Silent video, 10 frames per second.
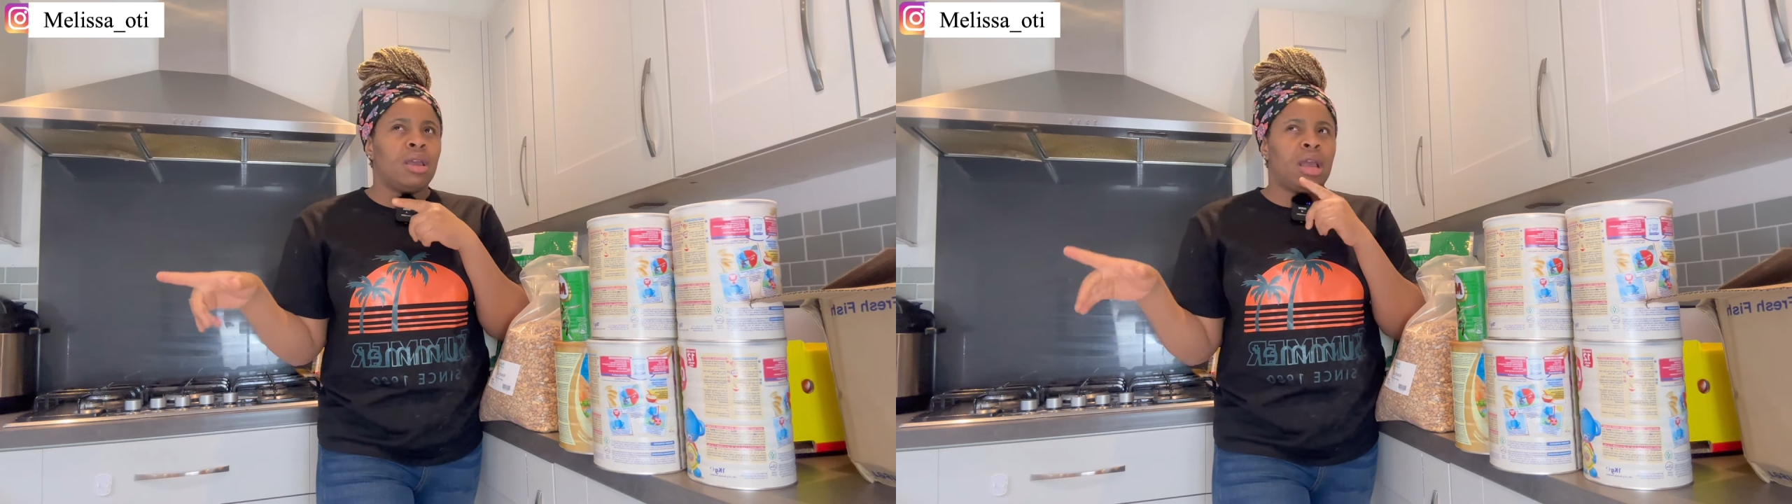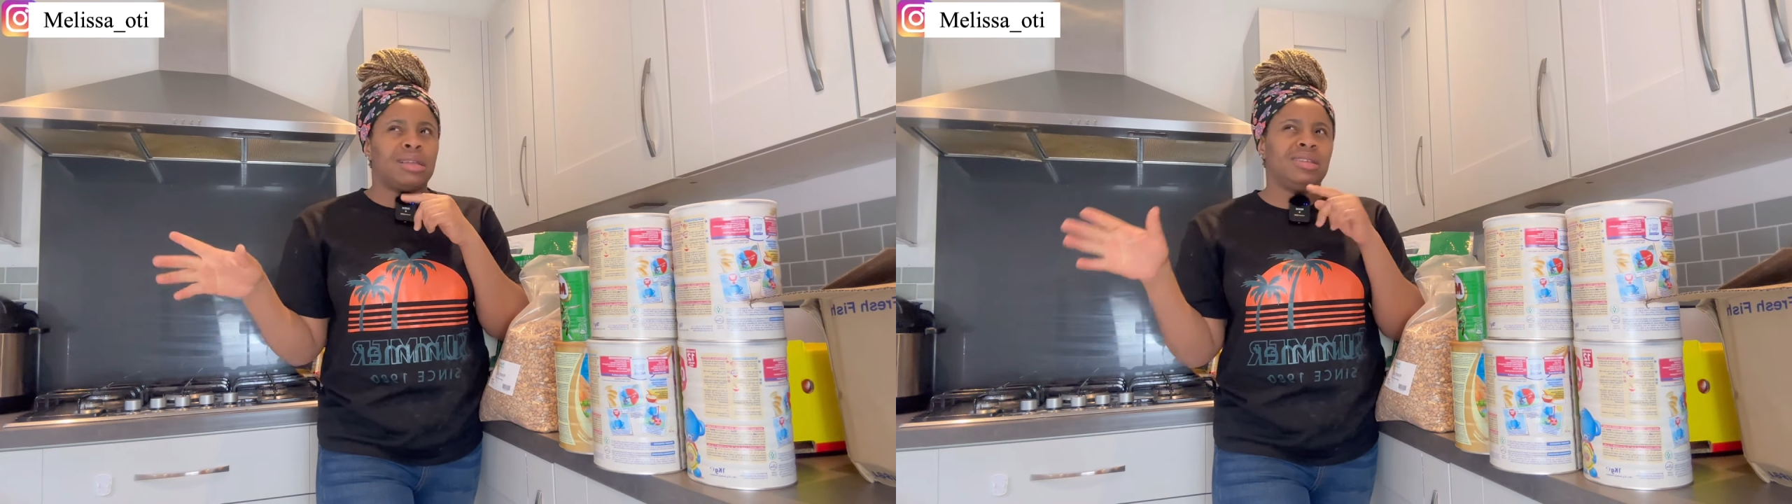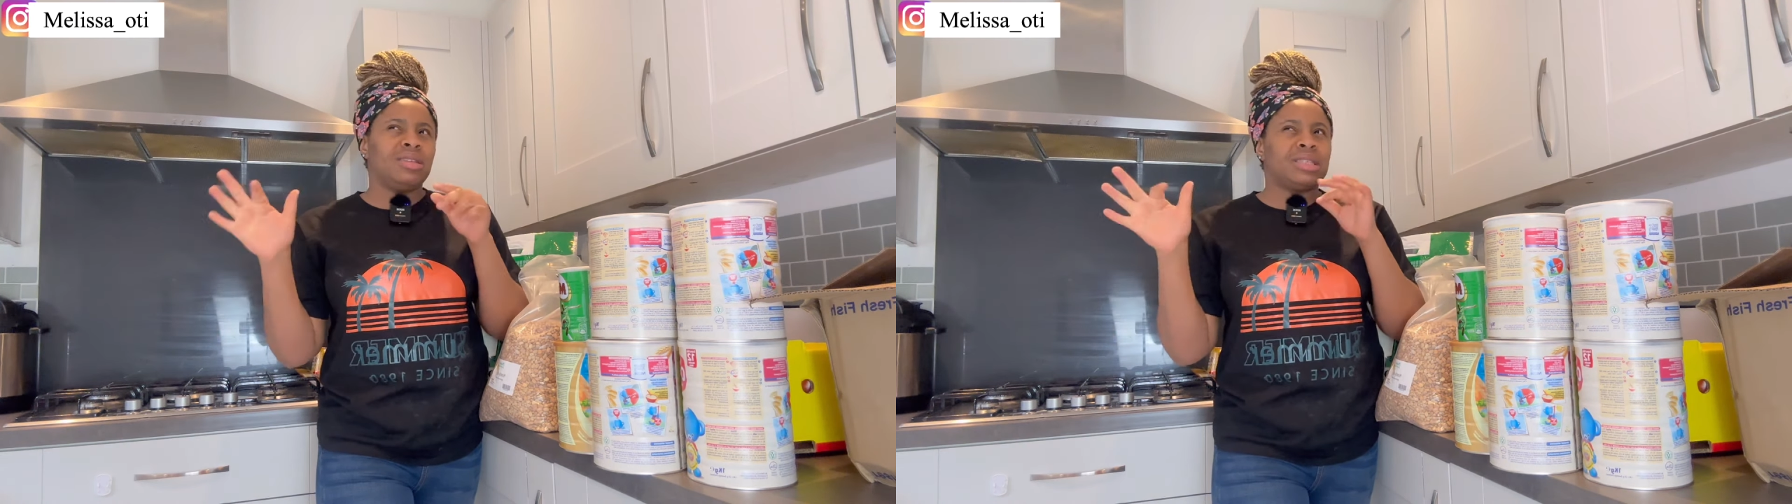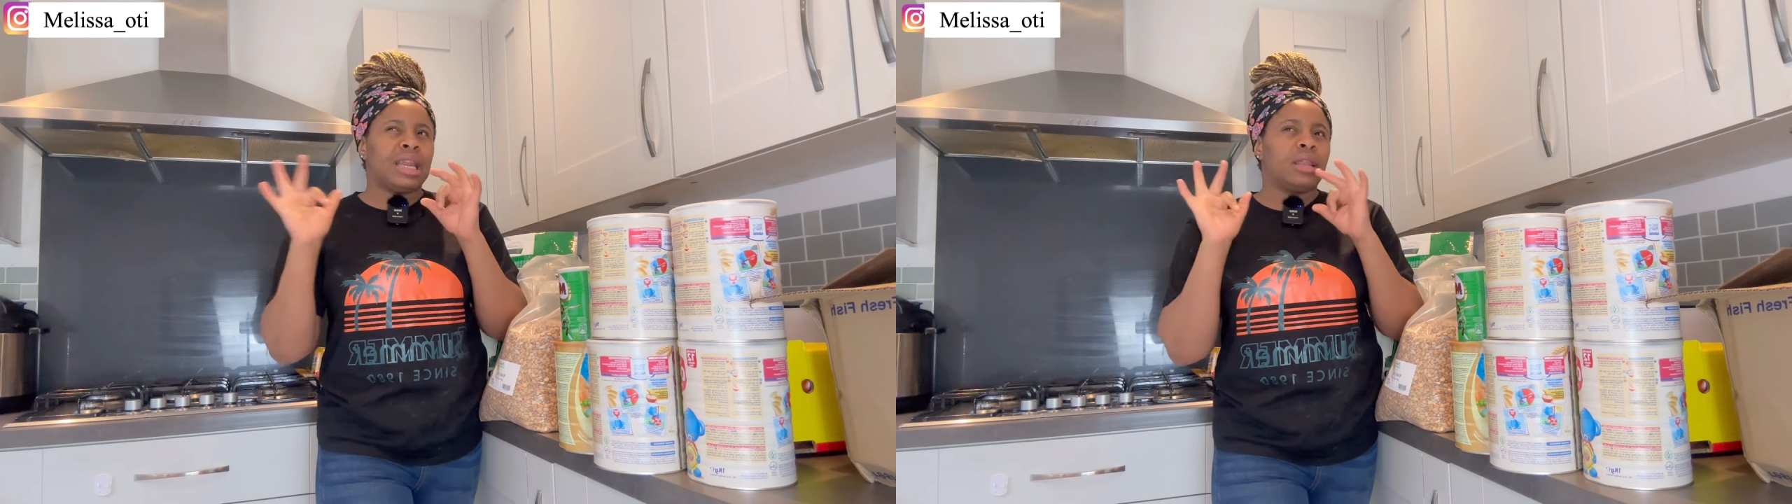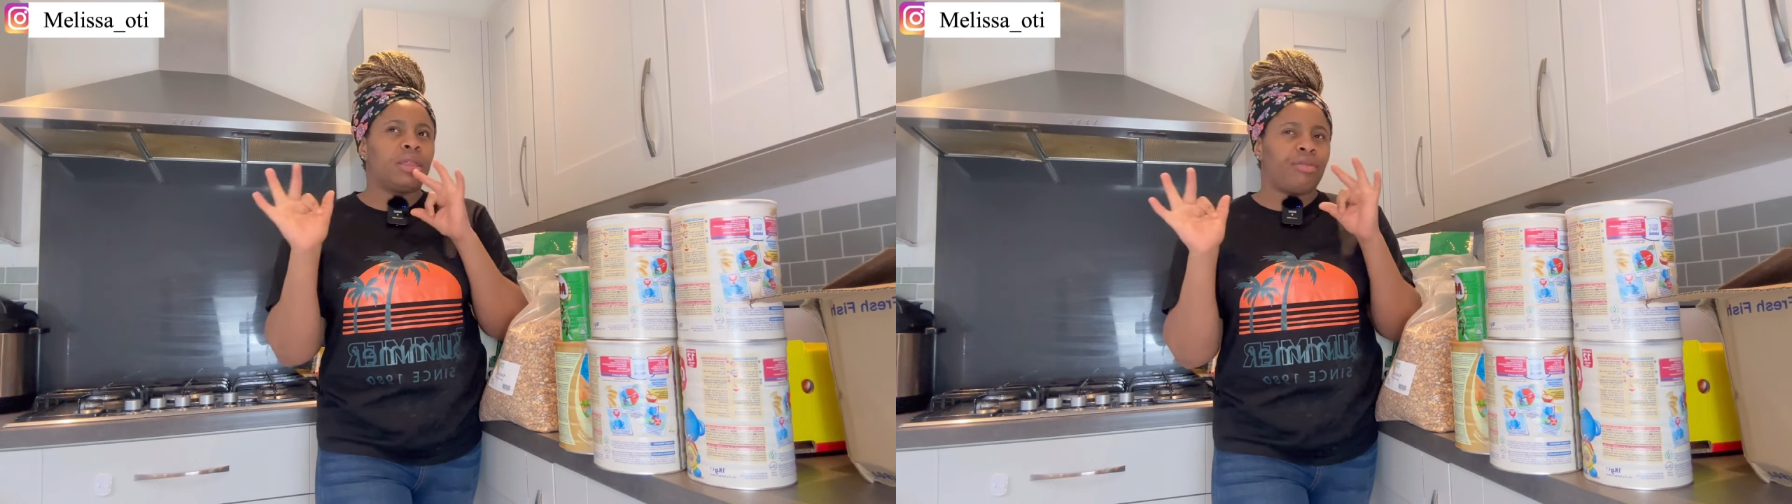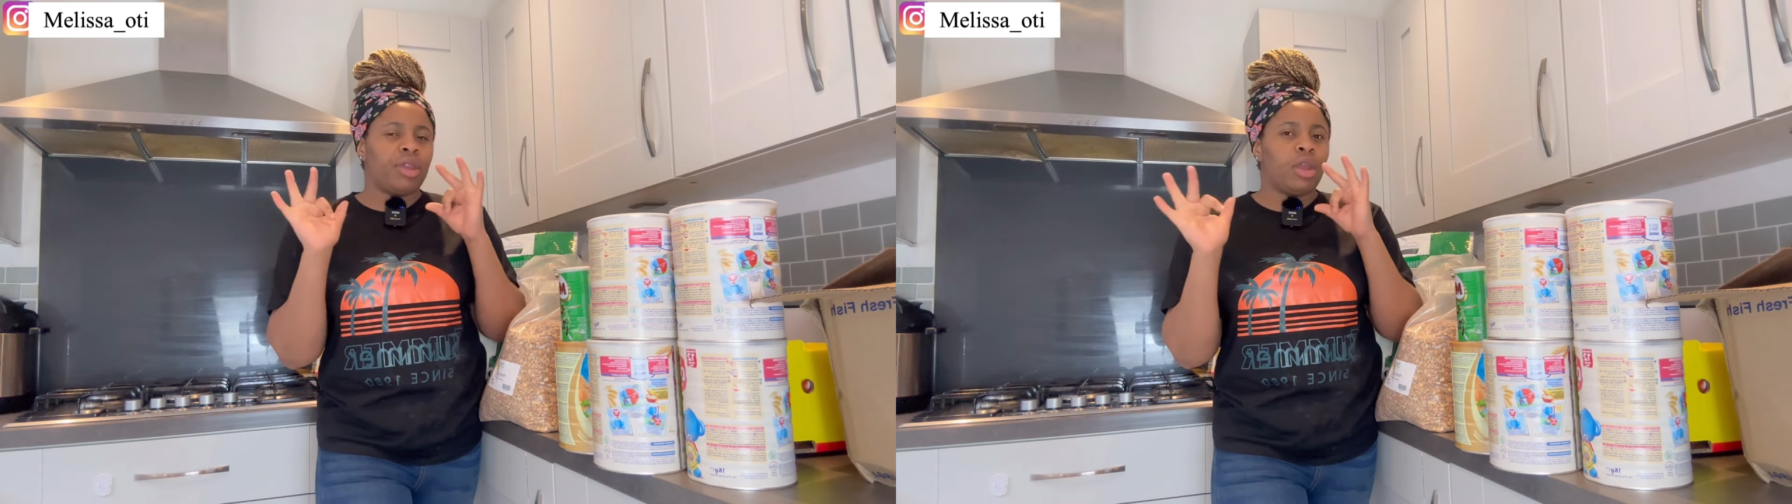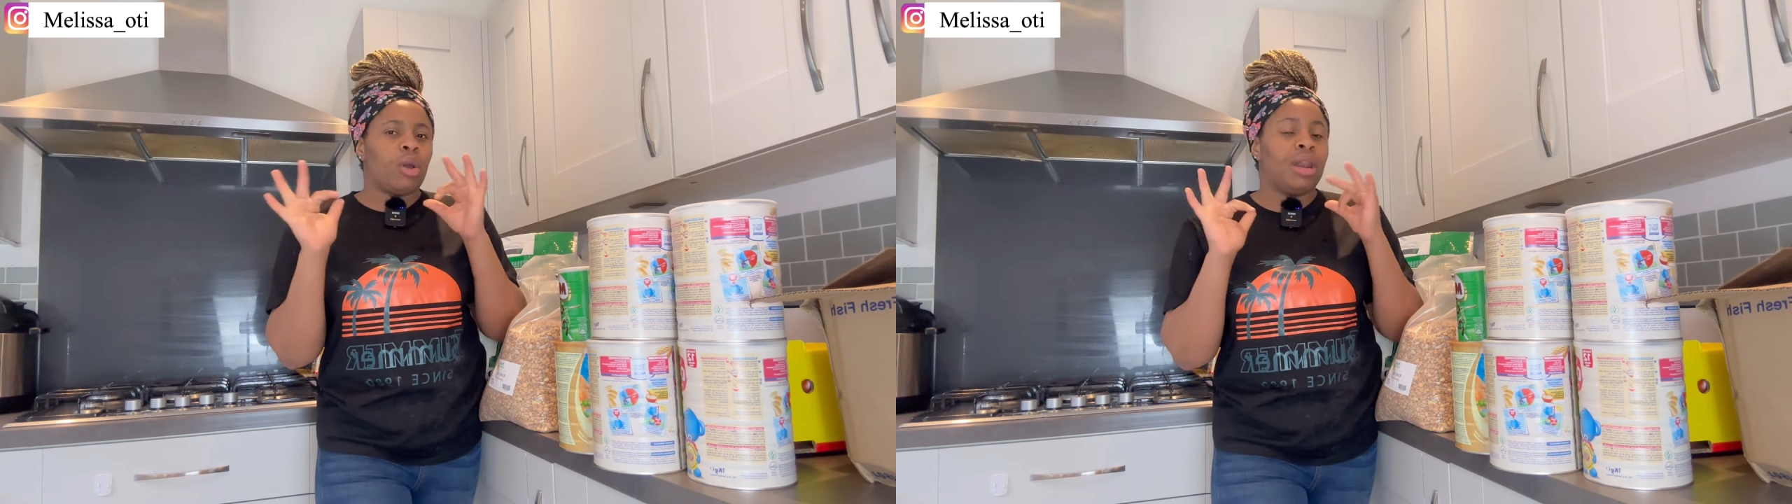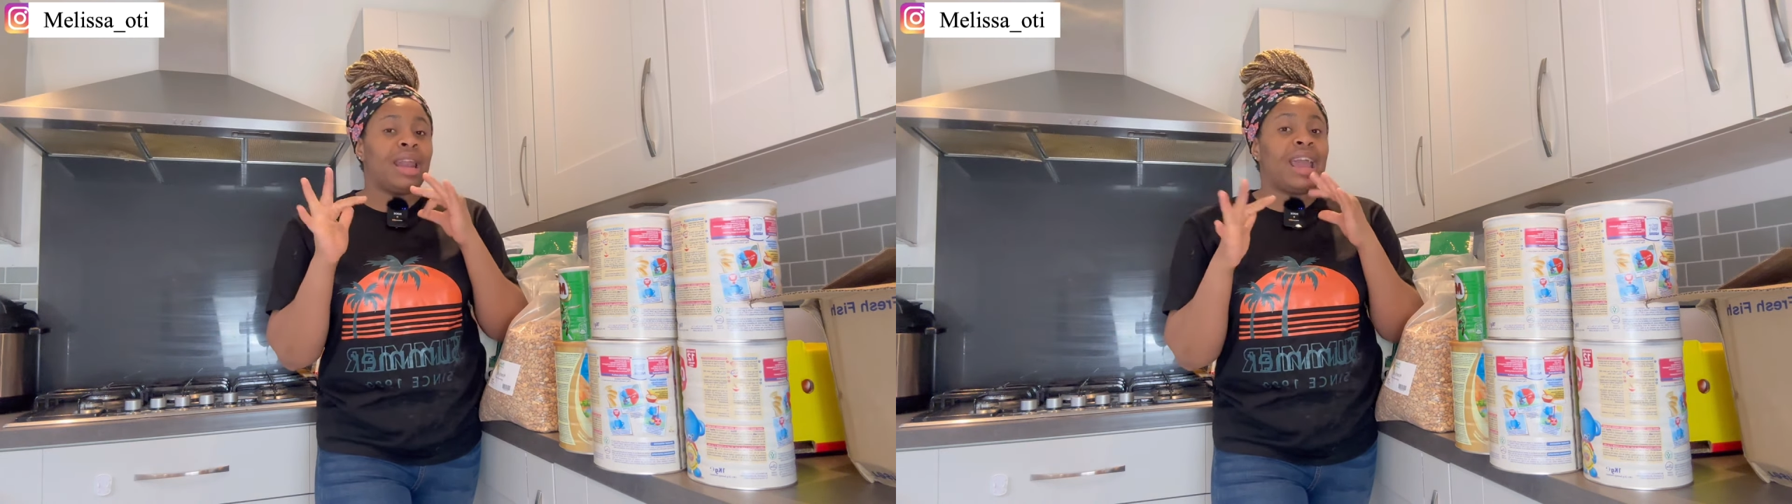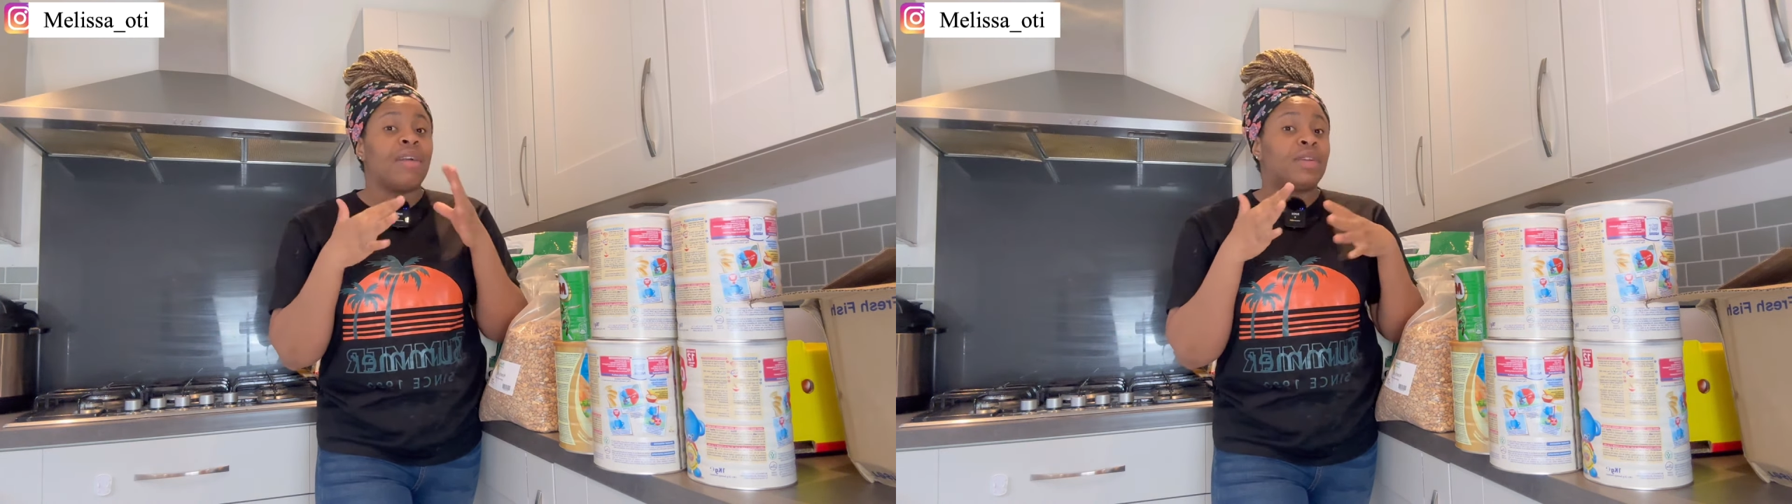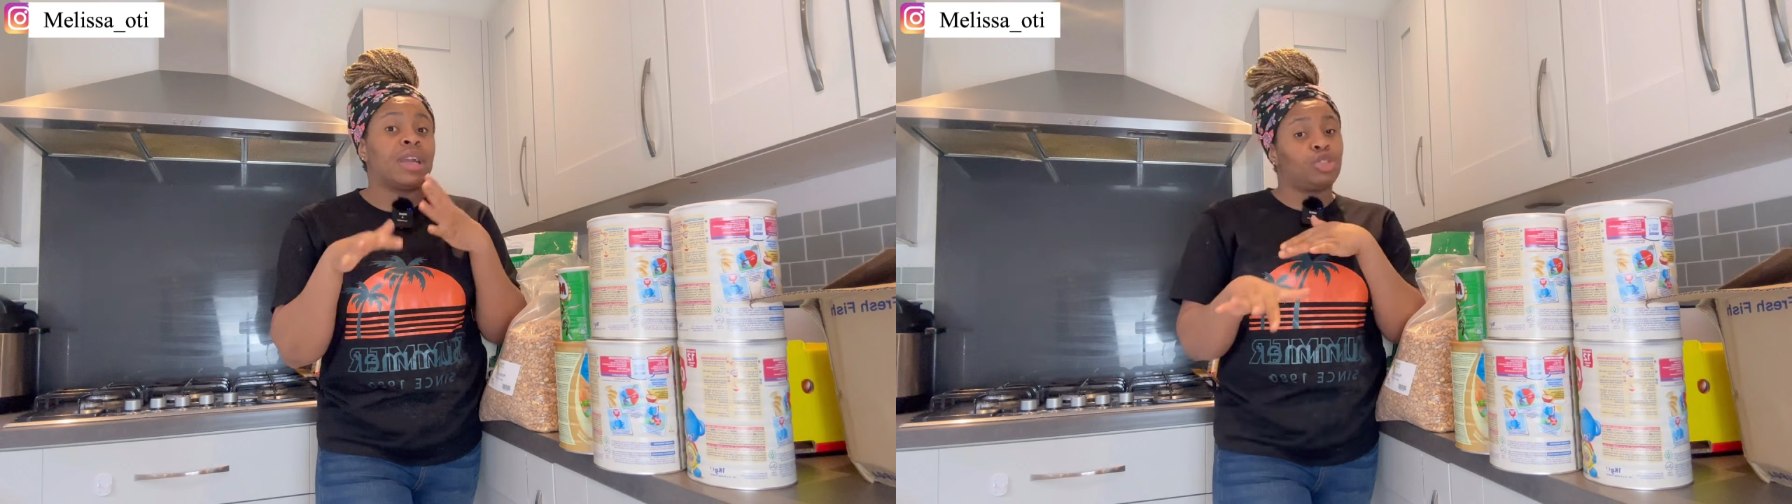I think these are the three online Africa